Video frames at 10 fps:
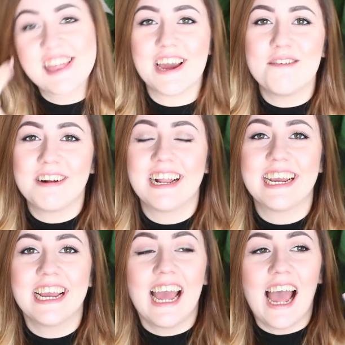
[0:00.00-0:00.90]

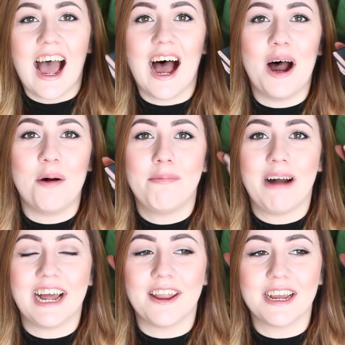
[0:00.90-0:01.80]
generally, and
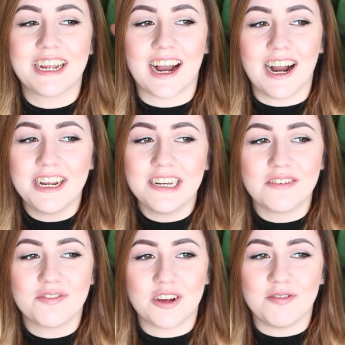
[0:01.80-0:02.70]
I kind
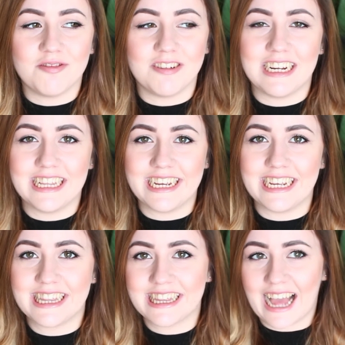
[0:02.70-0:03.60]
of don't
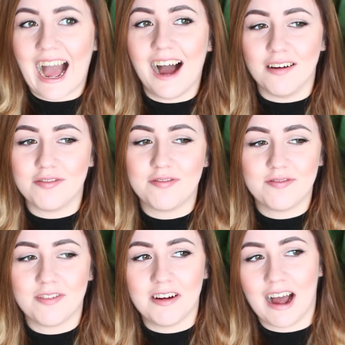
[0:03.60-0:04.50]
really have
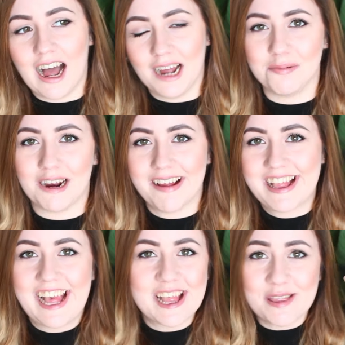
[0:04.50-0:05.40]

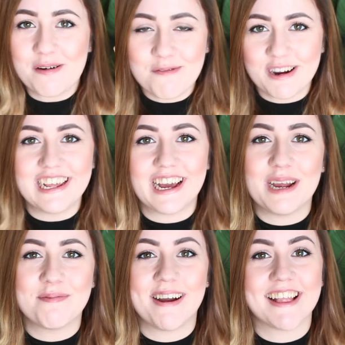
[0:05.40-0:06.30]
eyebrows. There's not really
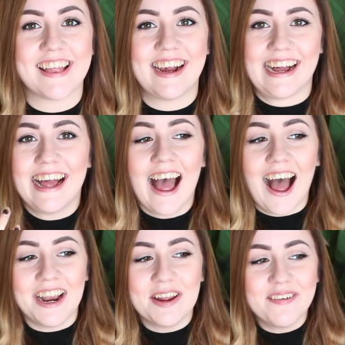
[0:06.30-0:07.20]
eyebrows there.
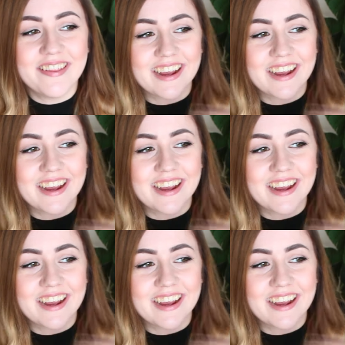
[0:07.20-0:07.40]
I know in the